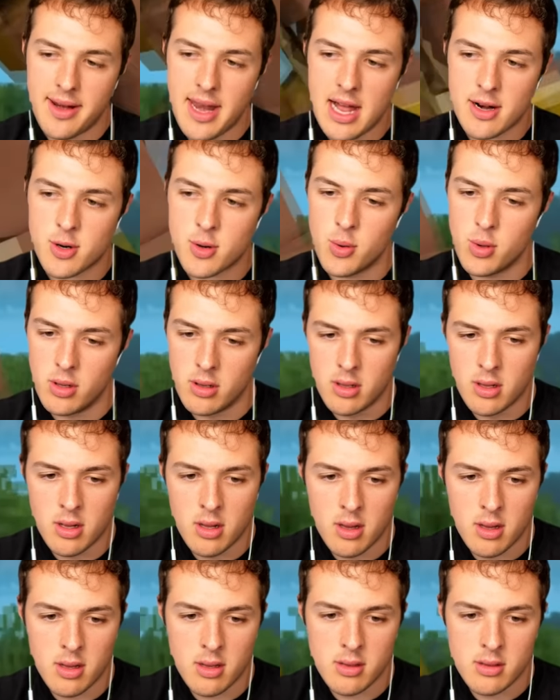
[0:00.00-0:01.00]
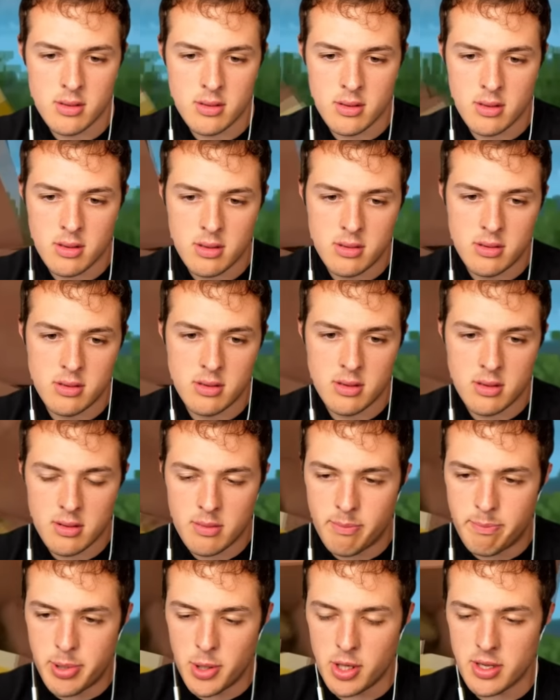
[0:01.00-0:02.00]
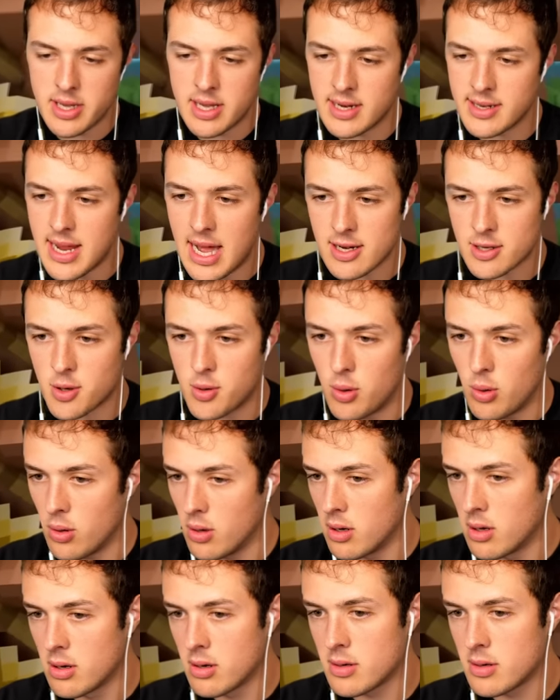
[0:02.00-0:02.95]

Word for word: not cool. Bullying, not cool.